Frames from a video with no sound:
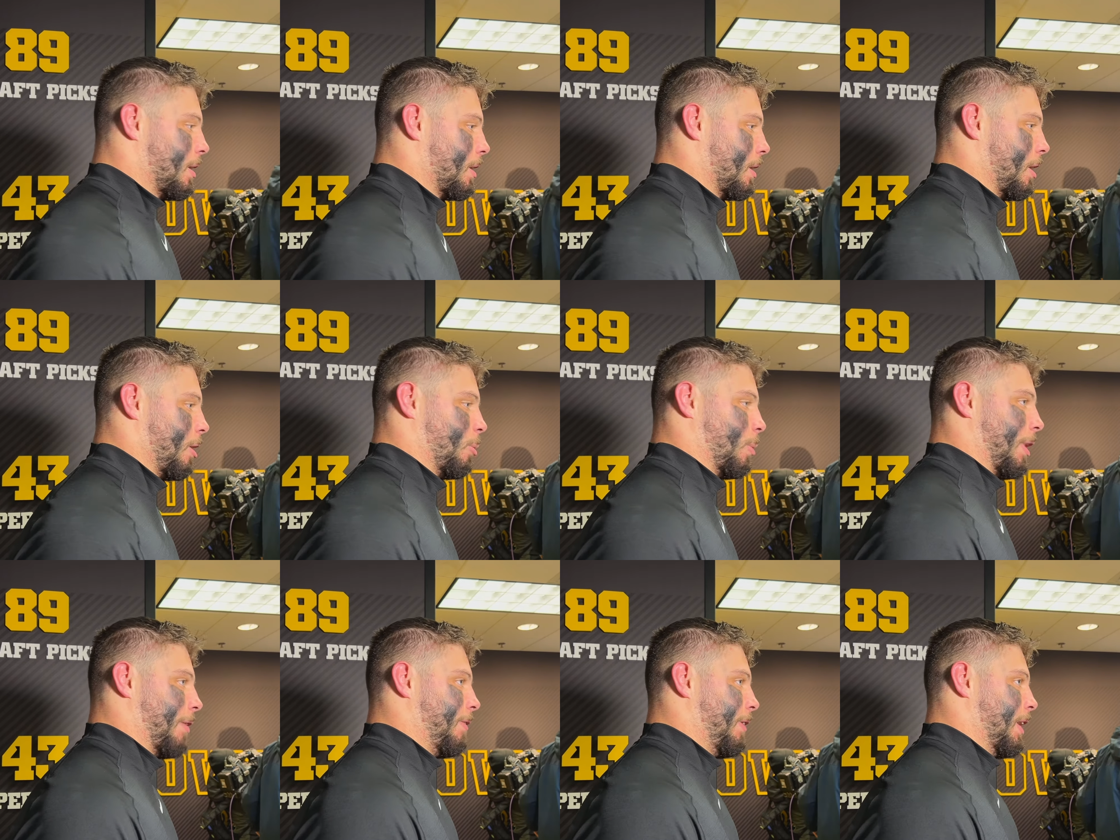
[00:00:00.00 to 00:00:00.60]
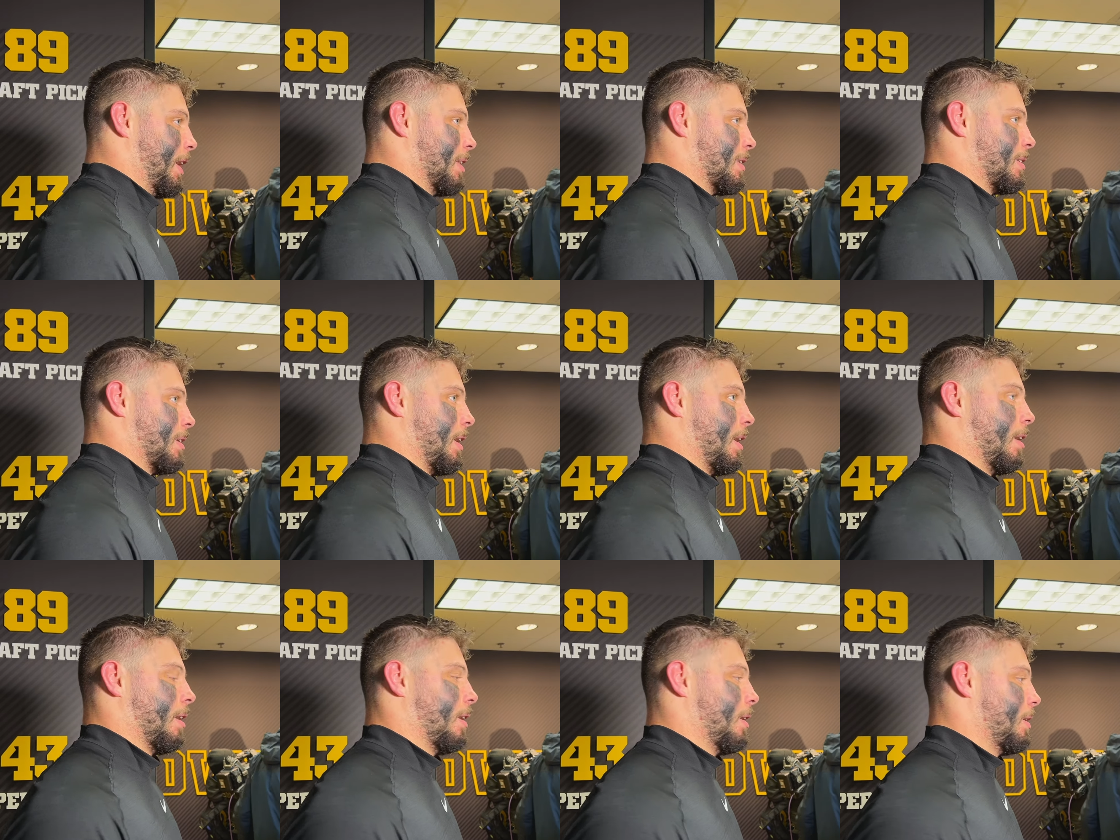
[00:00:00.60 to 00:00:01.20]
along with my fiance,
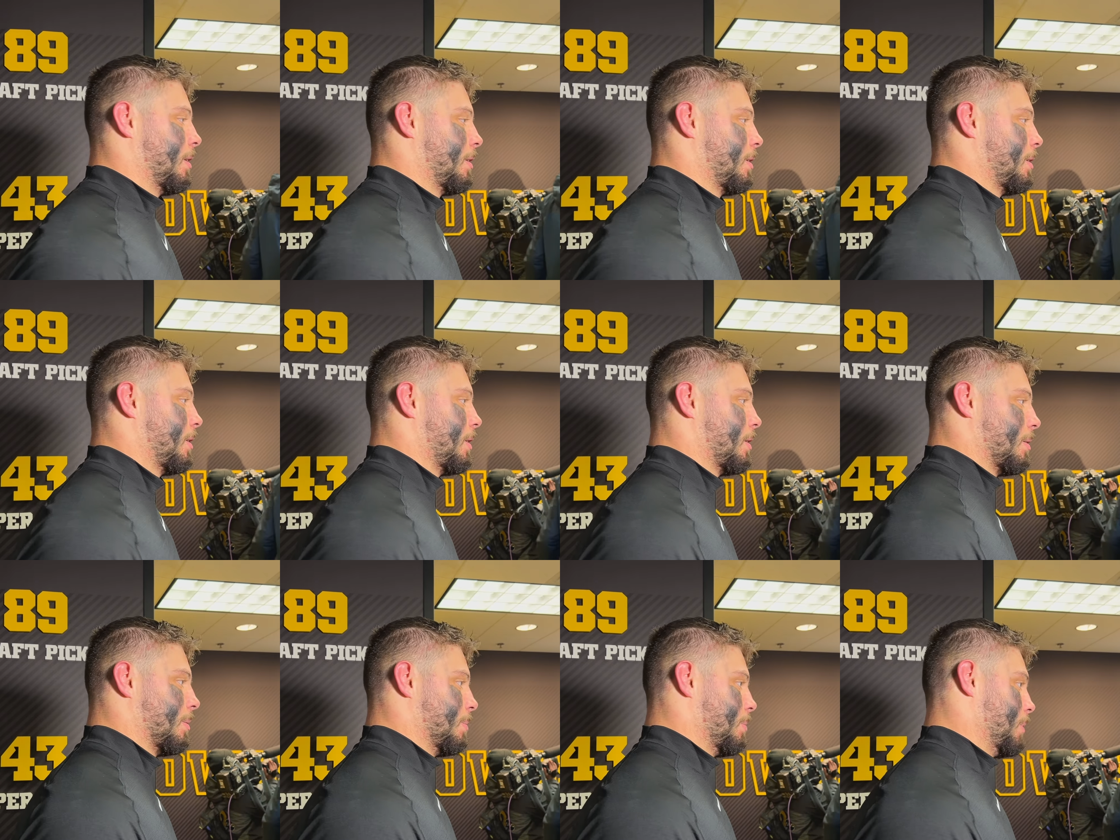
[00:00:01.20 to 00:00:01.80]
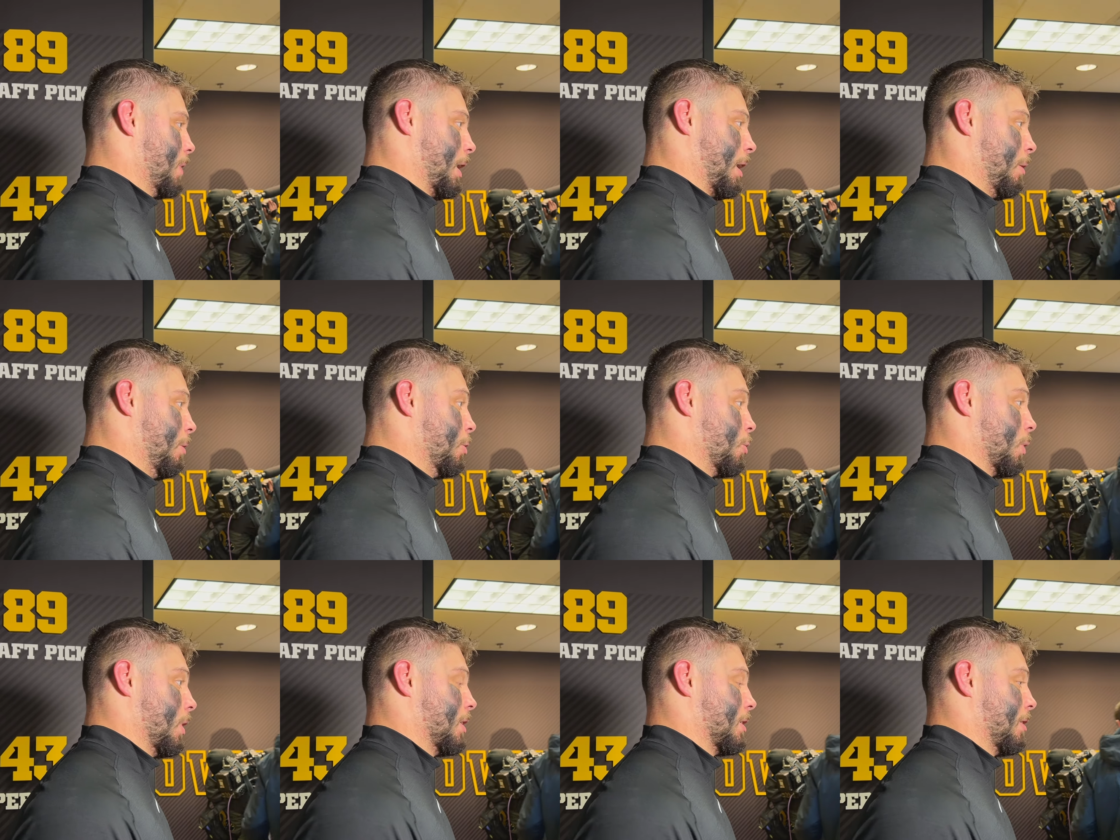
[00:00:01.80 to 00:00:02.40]
are a
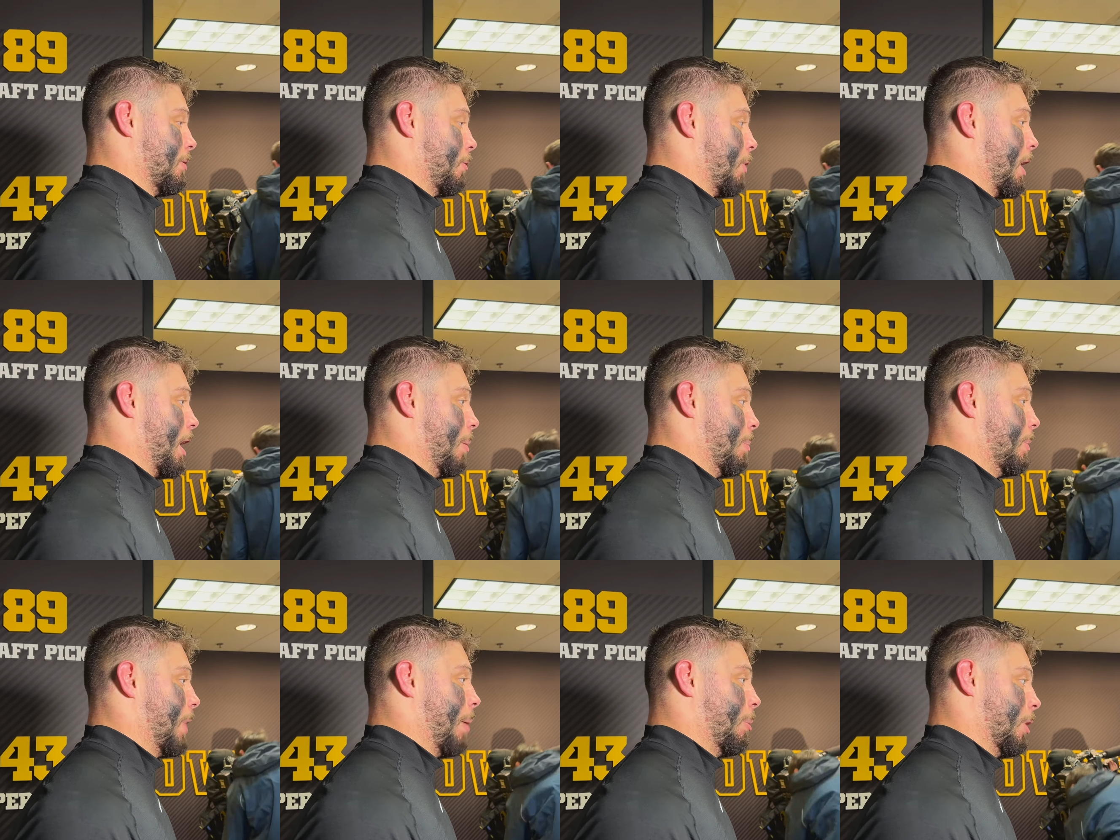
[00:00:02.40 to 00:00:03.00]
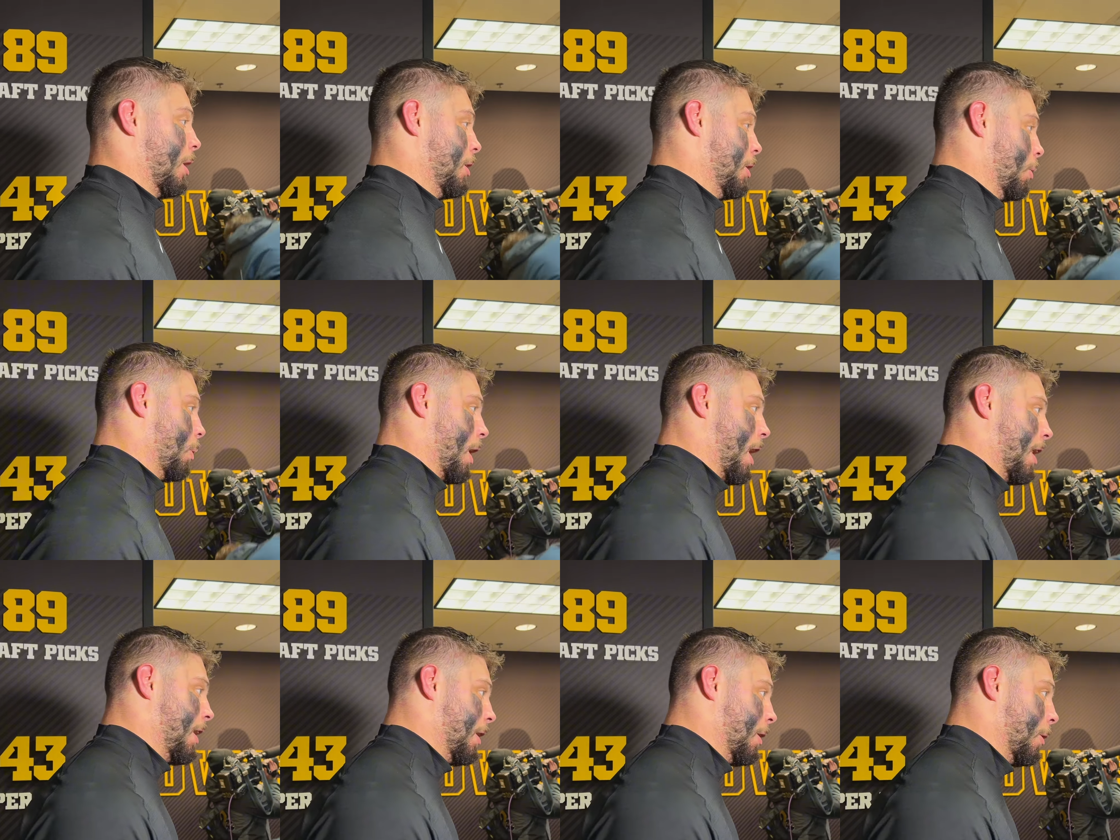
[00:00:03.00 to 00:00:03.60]
huge reason why I'm able to do
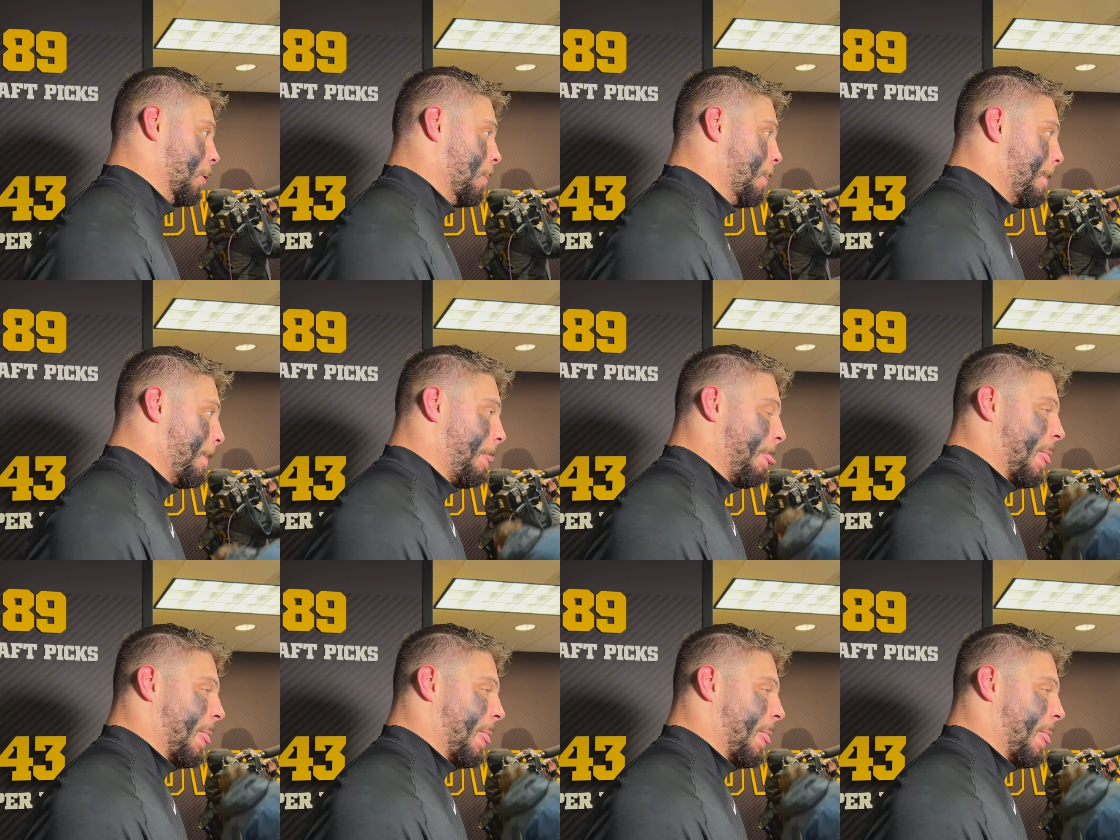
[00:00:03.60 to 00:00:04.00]
what I do.